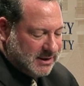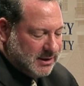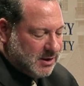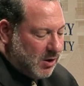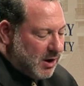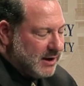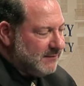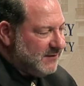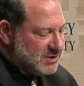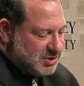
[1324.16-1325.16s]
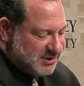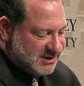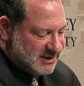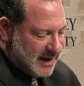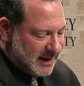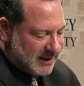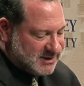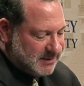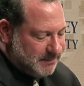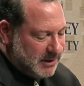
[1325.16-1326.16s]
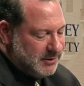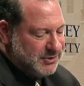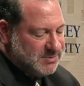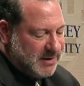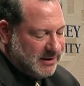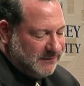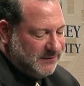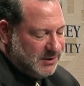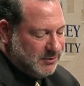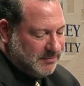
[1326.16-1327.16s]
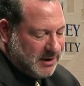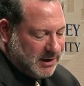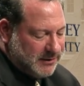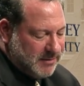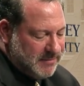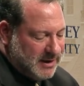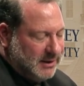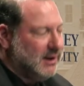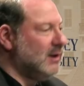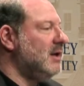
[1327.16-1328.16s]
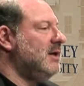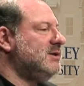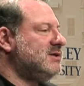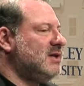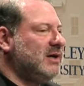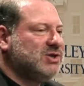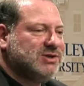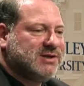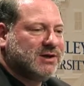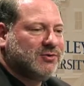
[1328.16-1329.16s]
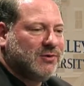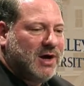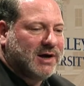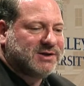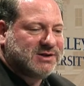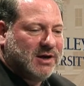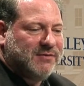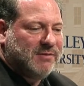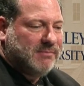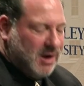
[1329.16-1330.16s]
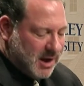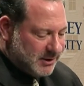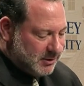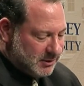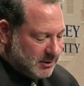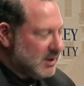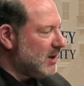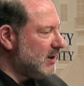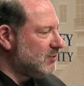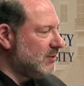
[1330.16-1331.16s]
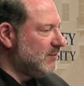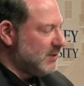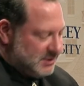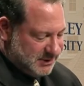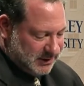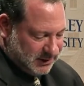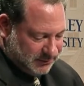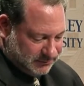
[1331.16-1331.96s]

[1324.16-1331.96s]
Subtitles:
it an artificial status imposed by the few upon the many? Such is the crux of the modern controversy.